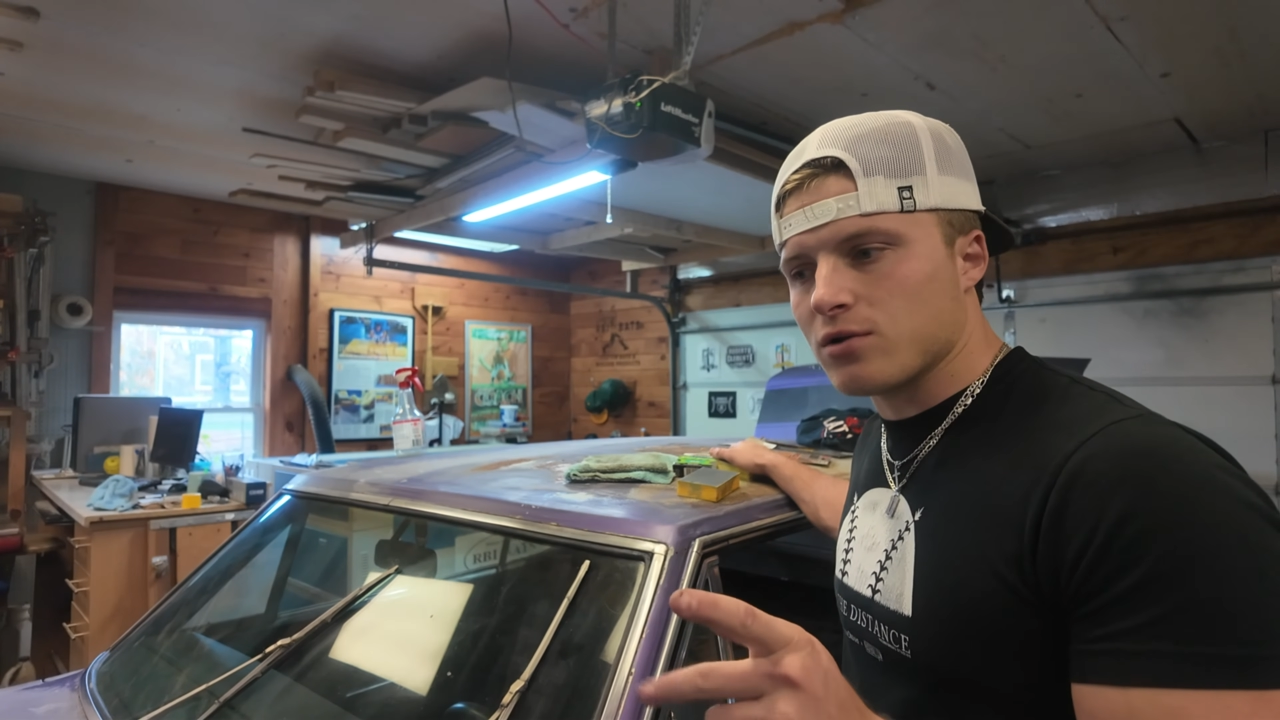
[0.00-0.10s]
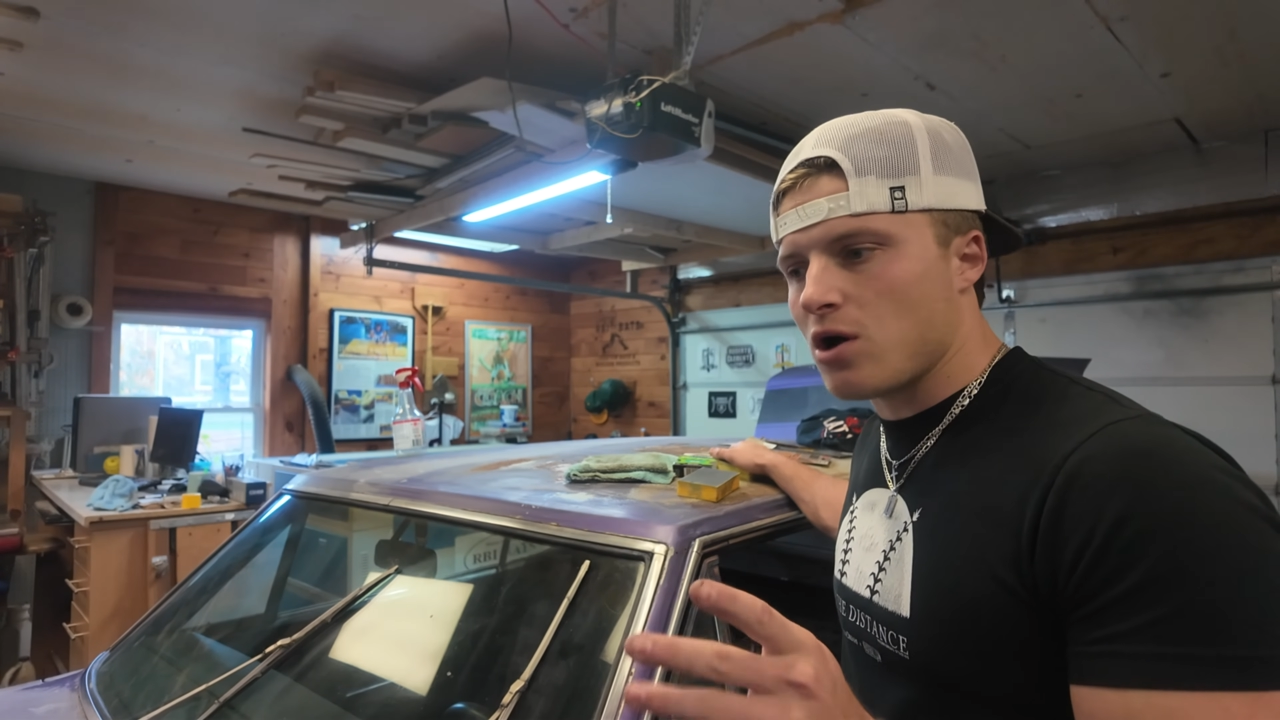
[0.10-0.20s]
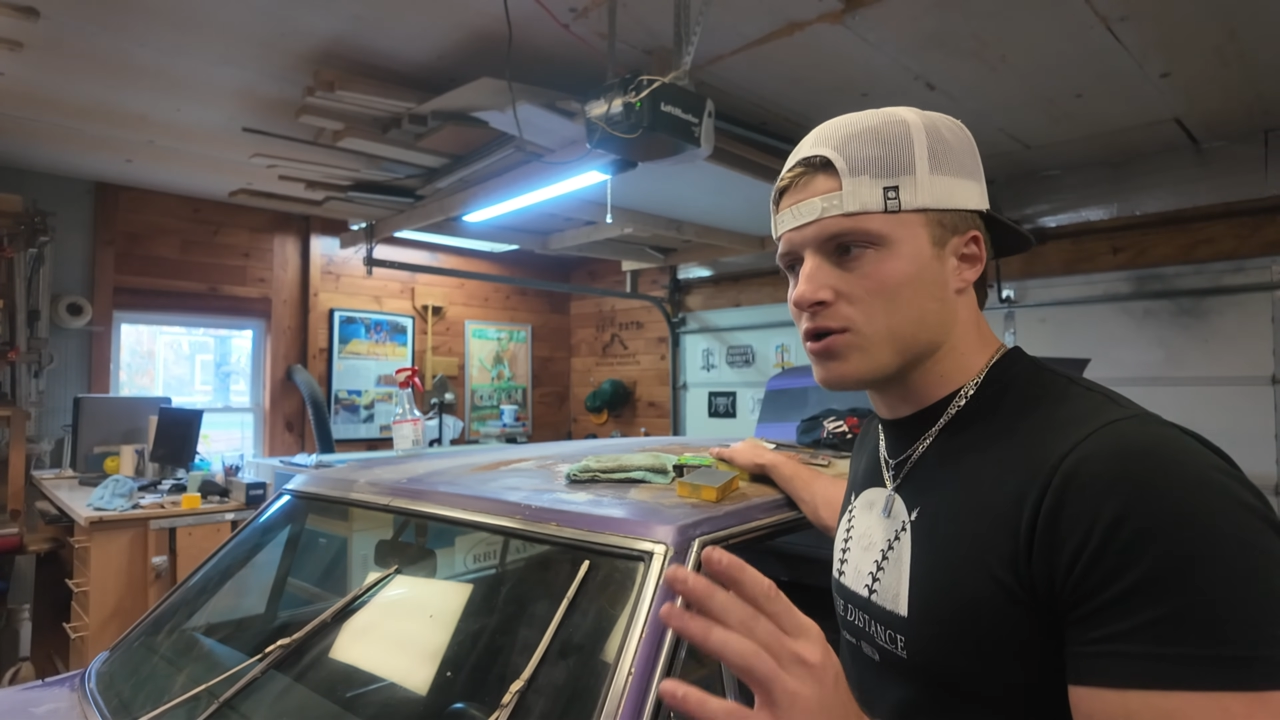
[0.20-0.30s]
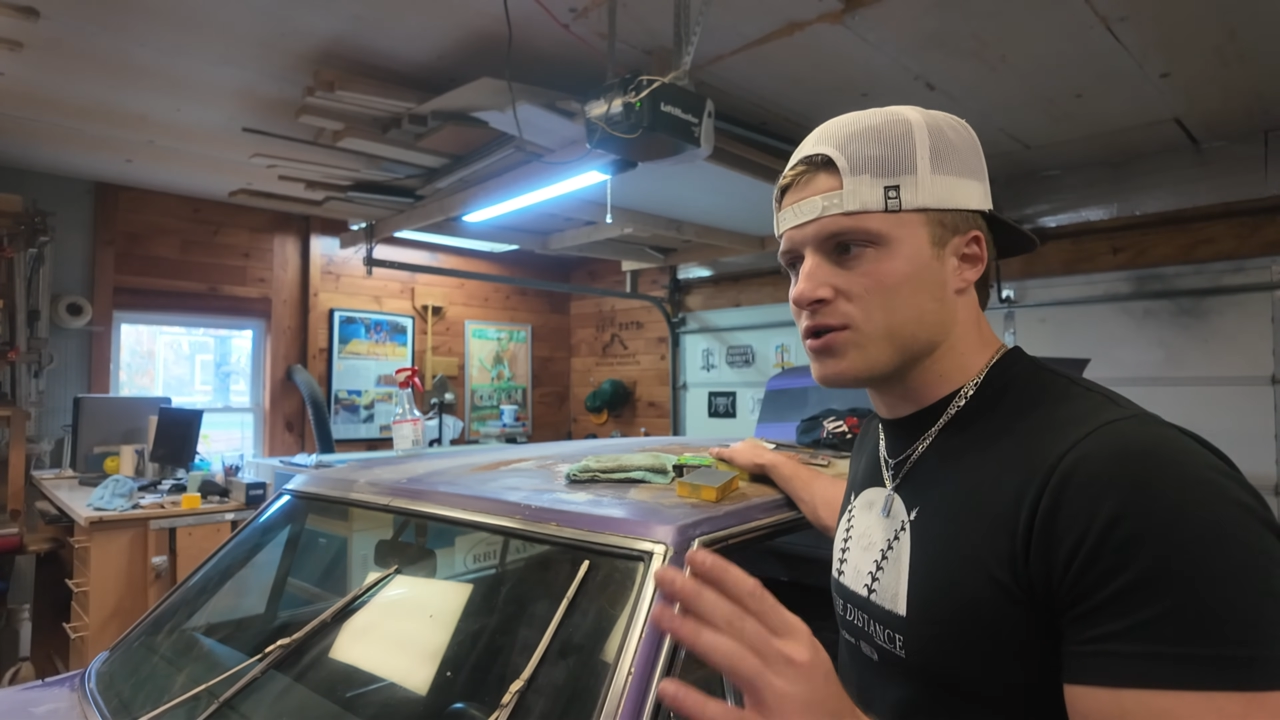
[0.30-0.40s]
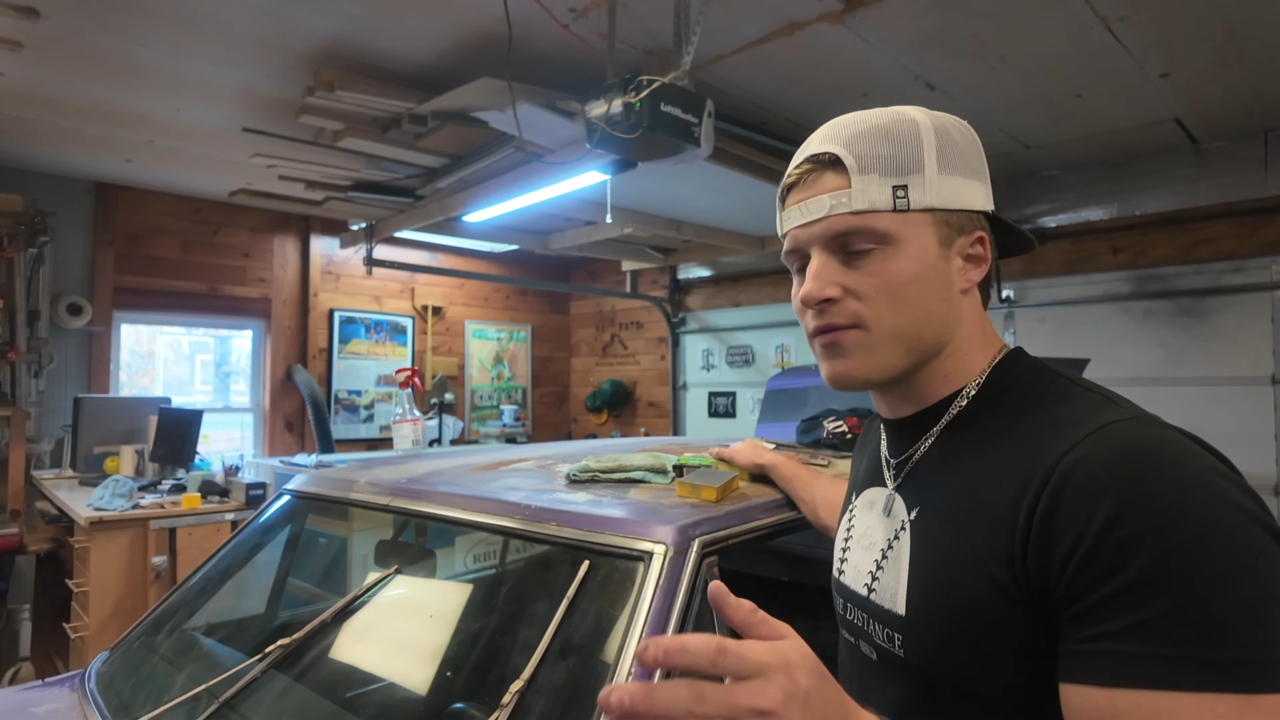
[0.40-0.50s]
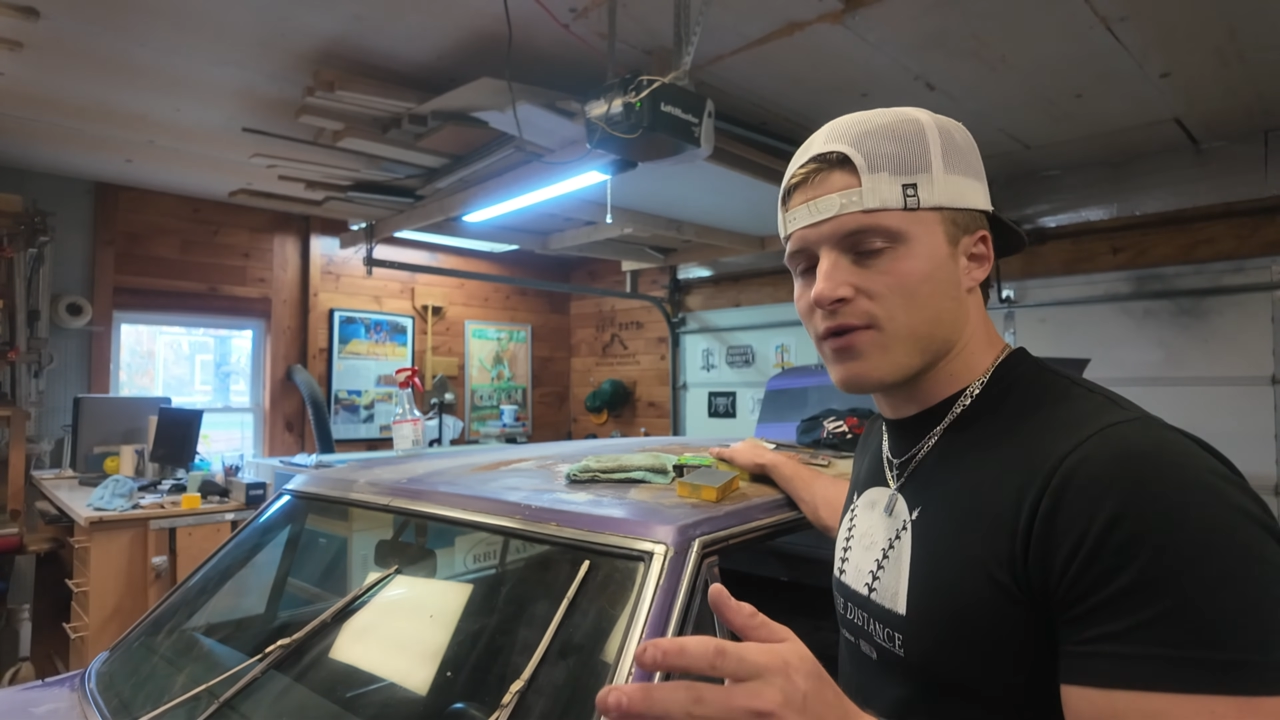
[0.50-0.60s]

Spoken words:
lost it,